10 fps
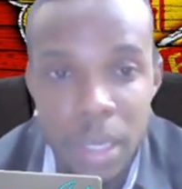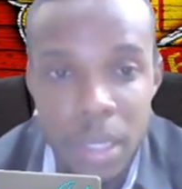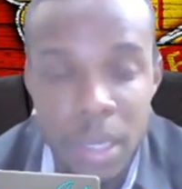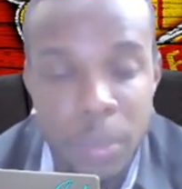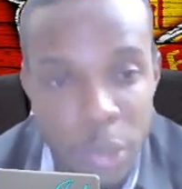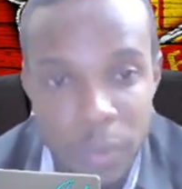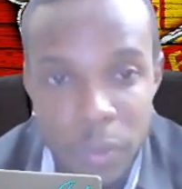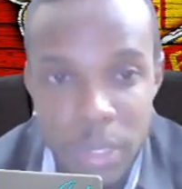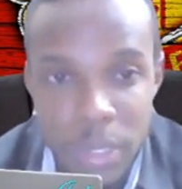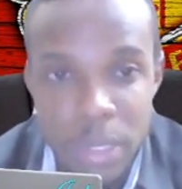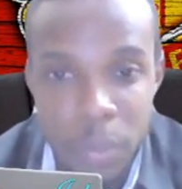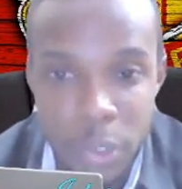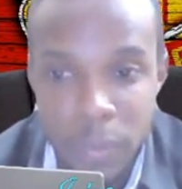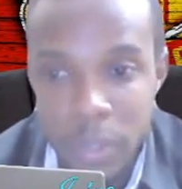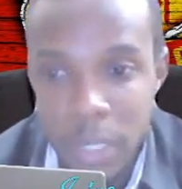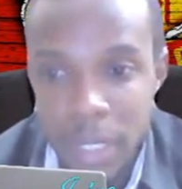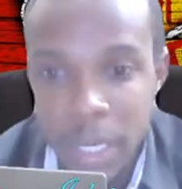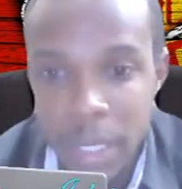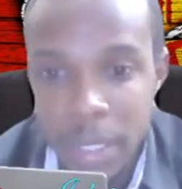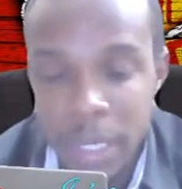you push your foot
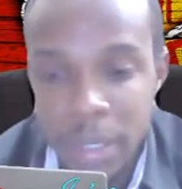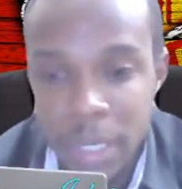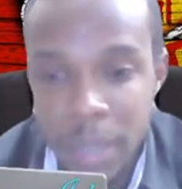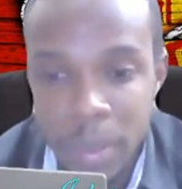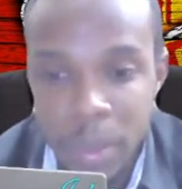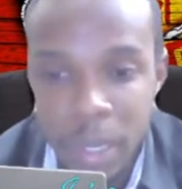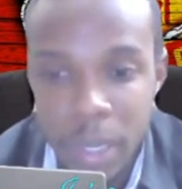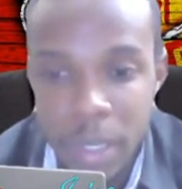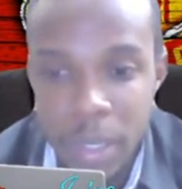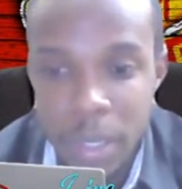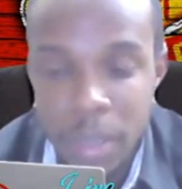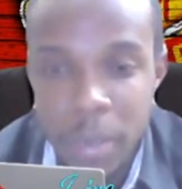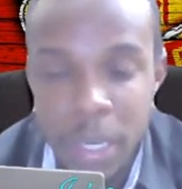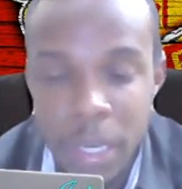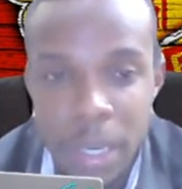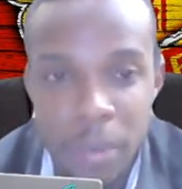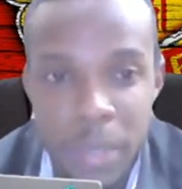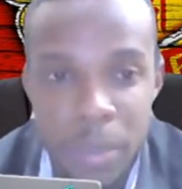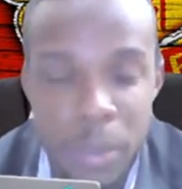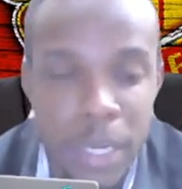and you stop the ball. We can't
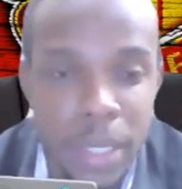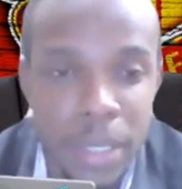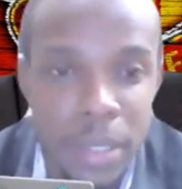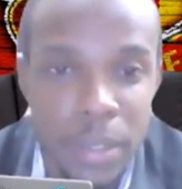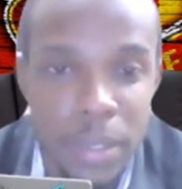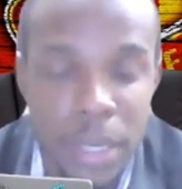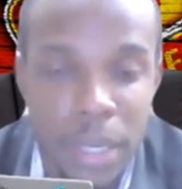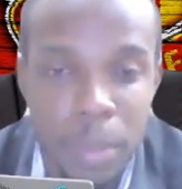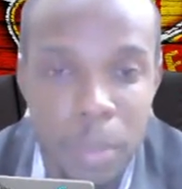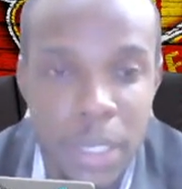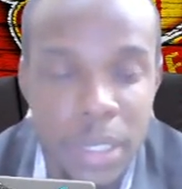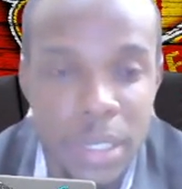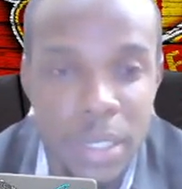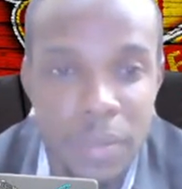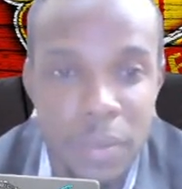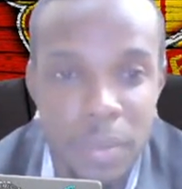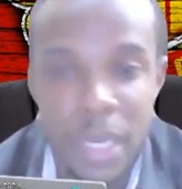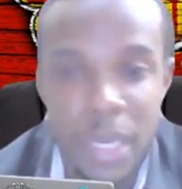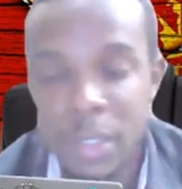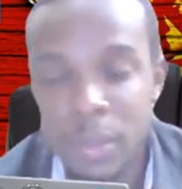complain about that. So Matic for me
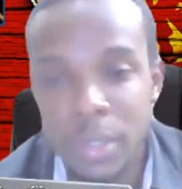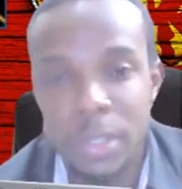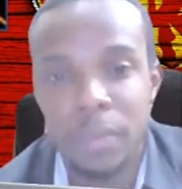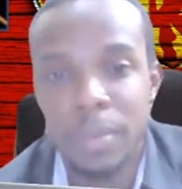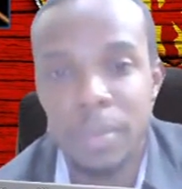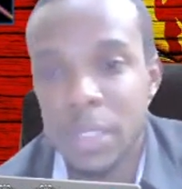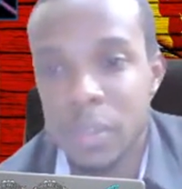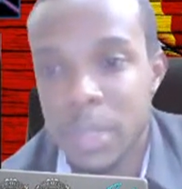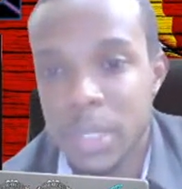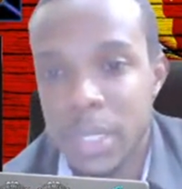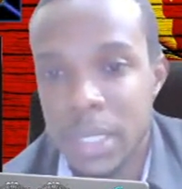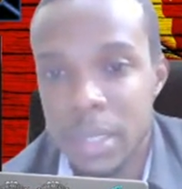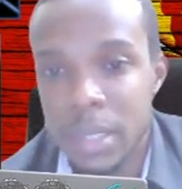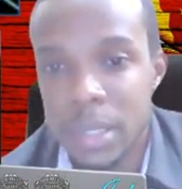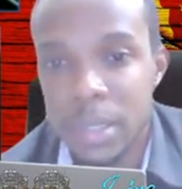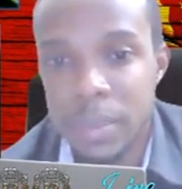held his own. So Matic for me is a six.